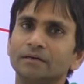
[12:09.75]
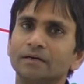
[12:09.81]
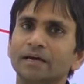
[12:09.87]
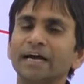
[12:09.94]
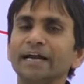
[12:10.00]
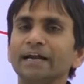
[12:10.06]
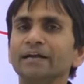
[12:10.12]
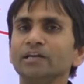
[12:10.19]

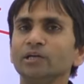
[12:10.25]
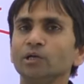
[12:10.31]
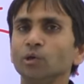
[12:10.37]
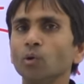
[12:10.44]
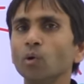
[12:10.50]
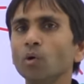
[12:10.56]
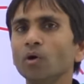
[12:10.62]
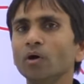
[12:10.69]
And
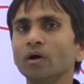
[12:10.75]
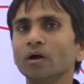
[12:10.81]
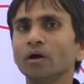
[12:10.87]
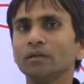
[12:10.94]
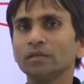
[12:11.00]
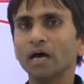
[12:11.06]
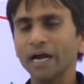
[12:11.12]
the